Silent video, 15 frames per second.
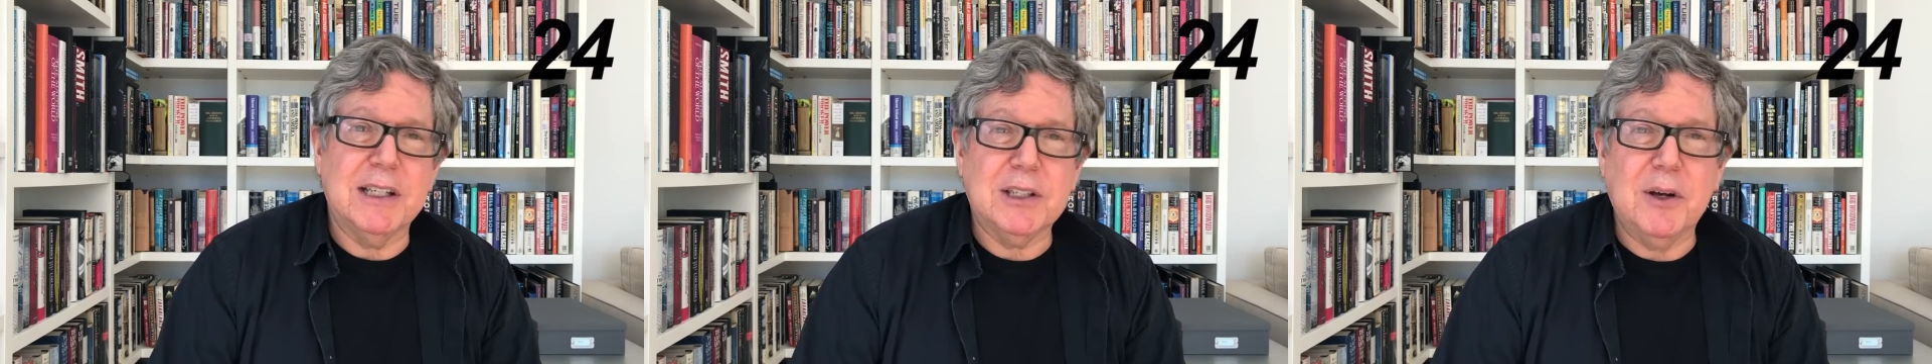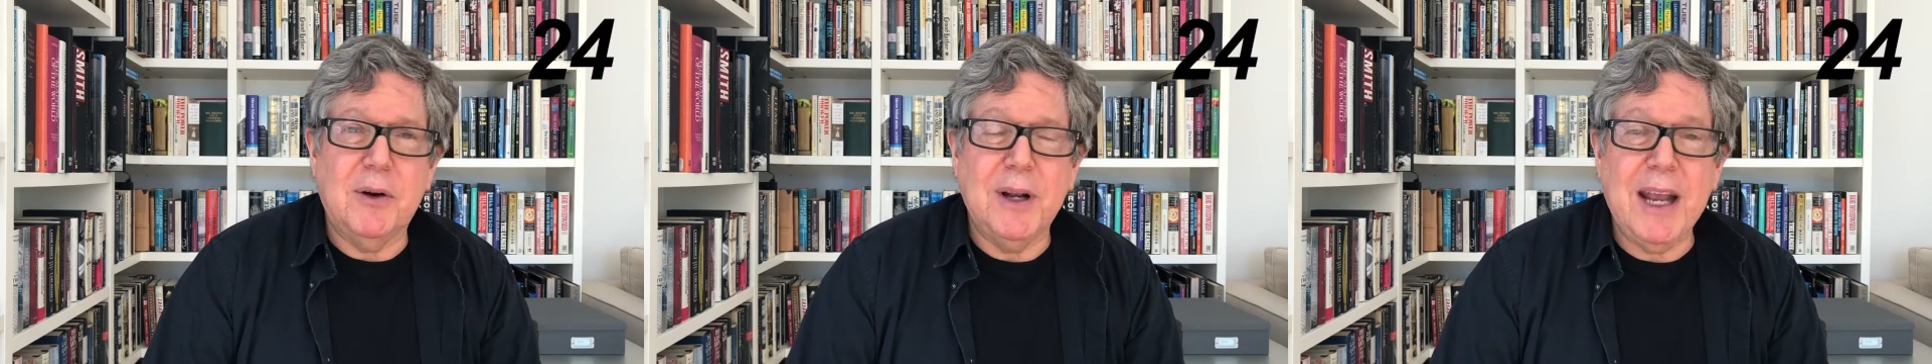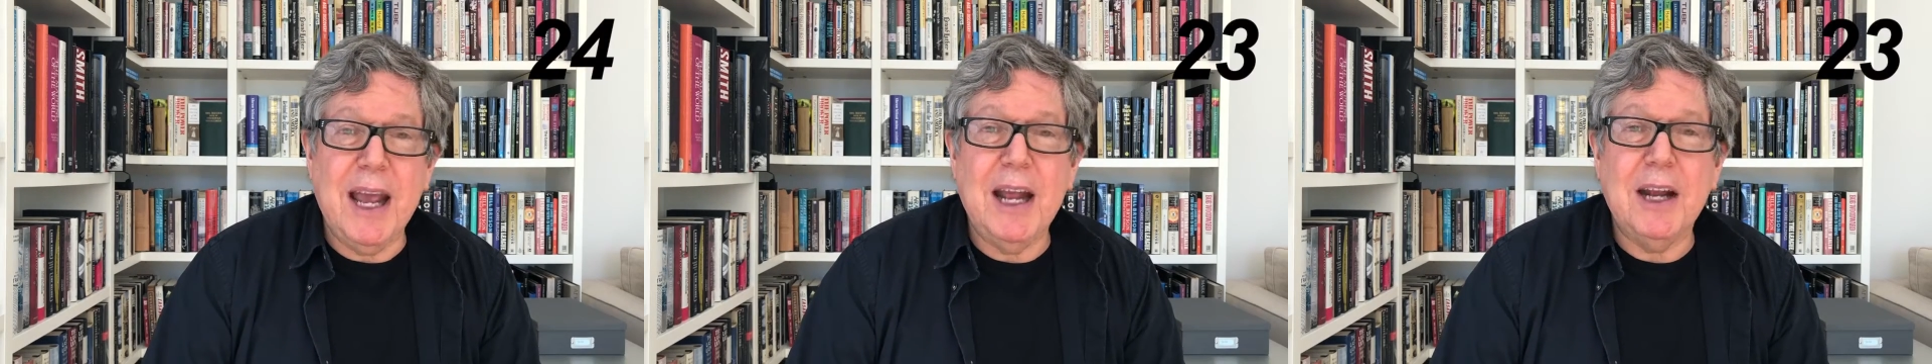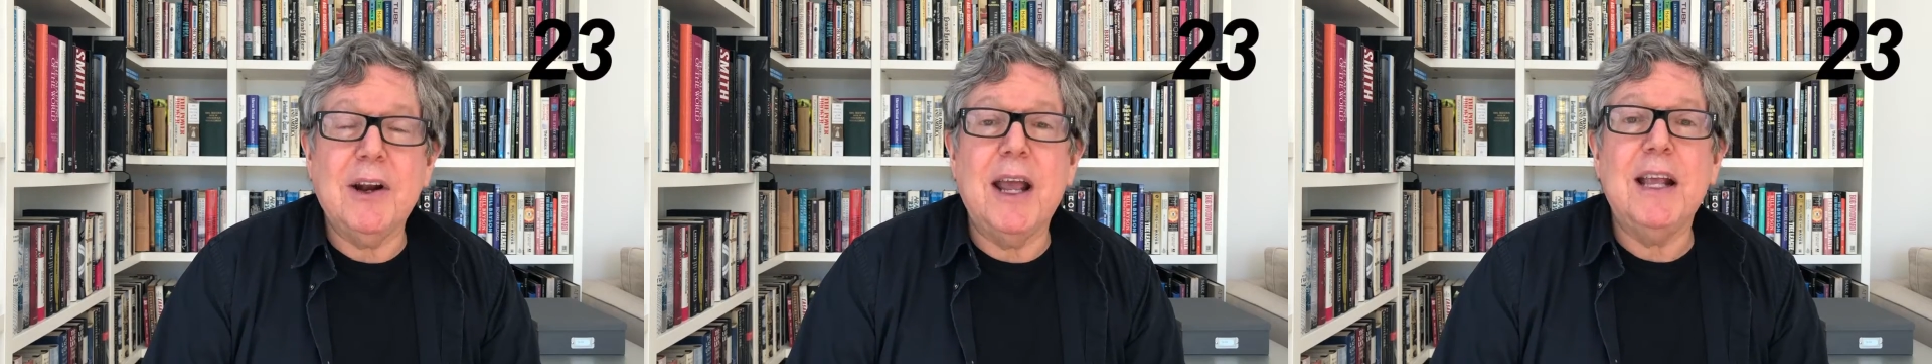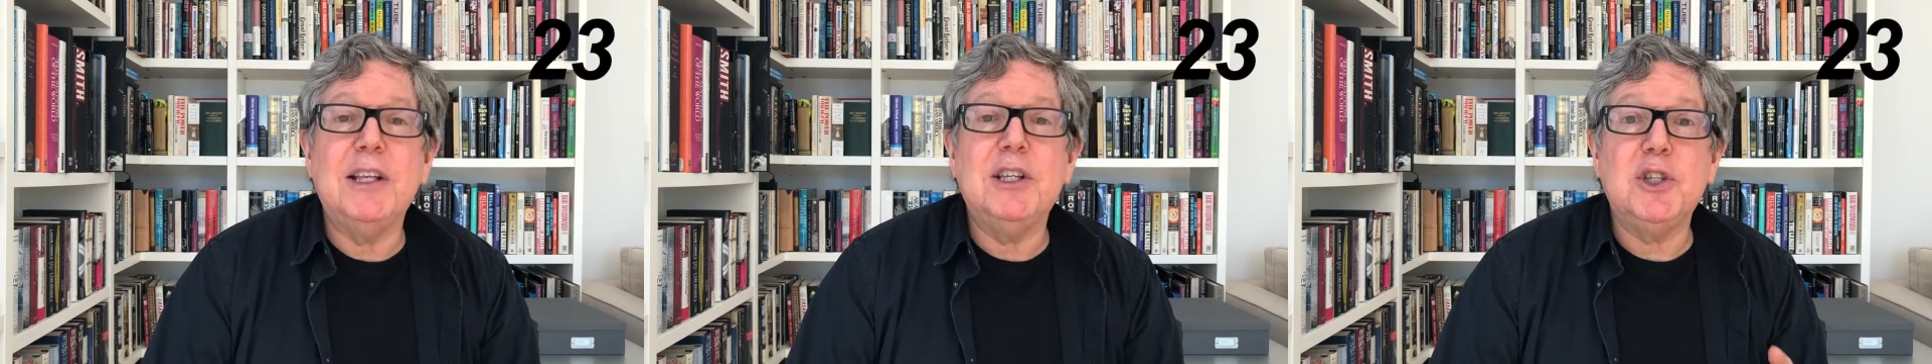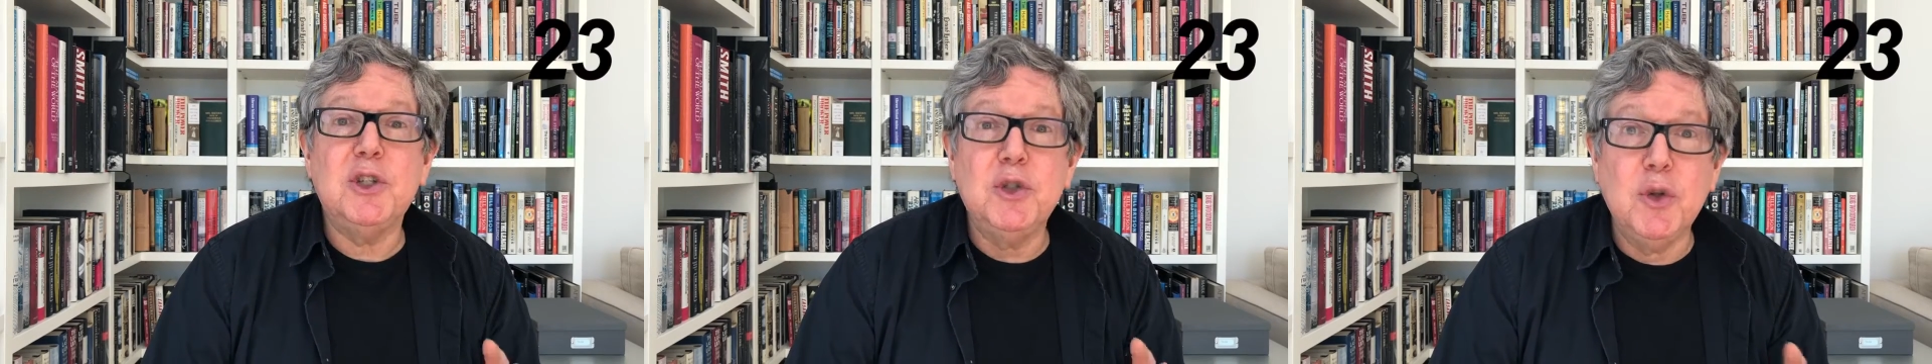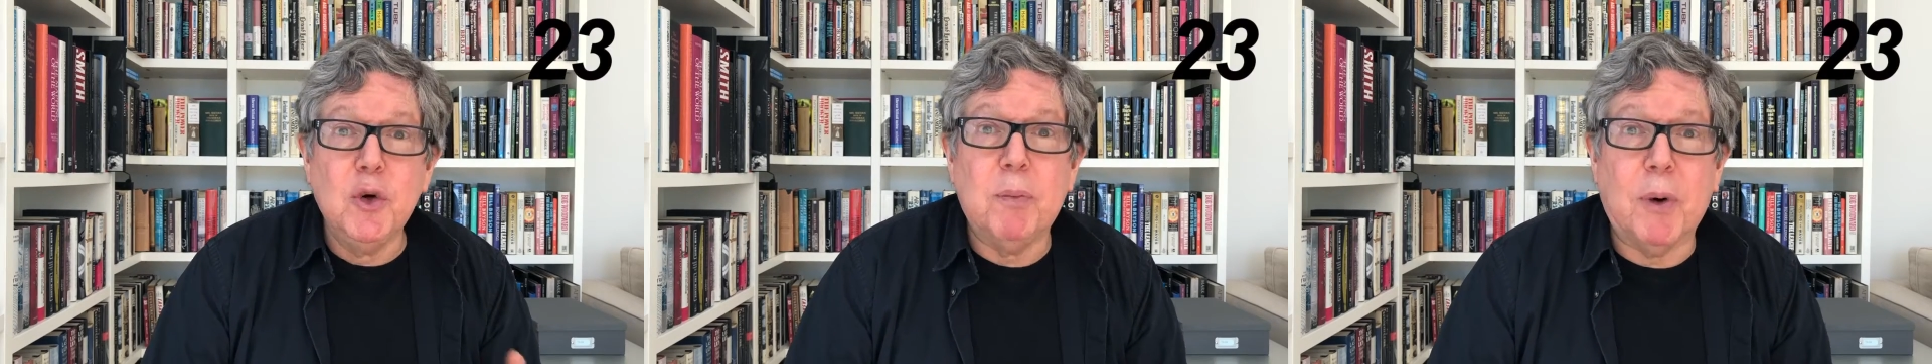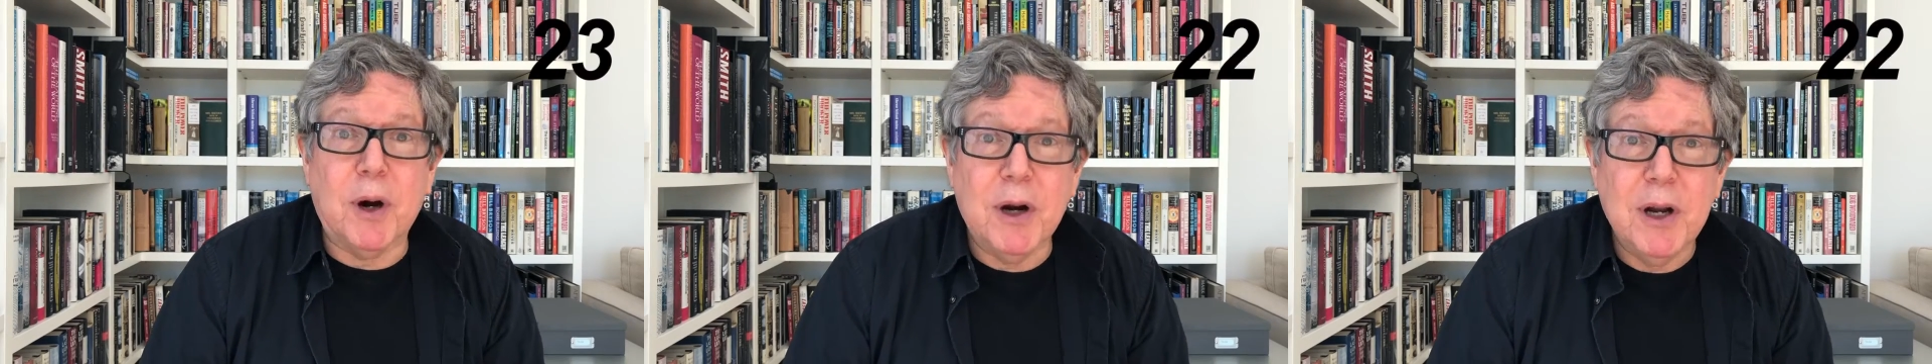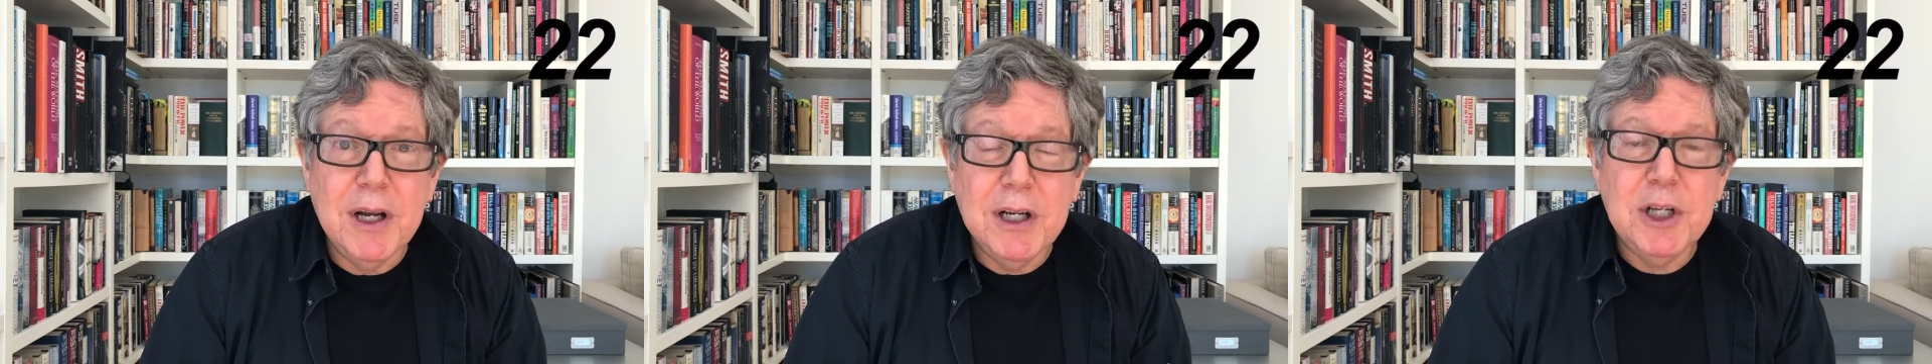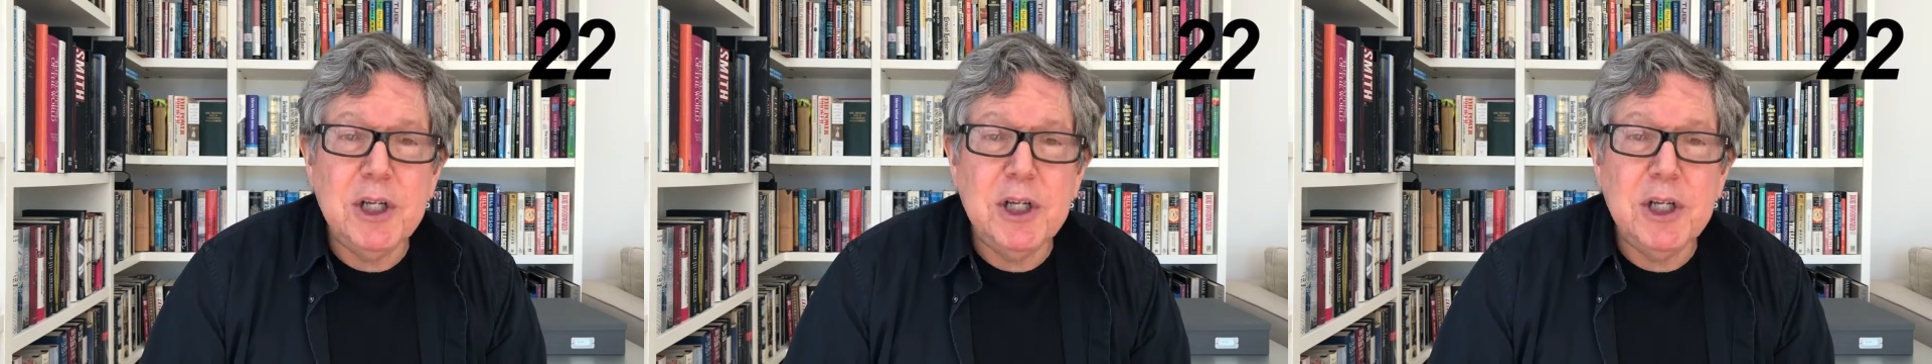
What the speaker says: it's going to enter a super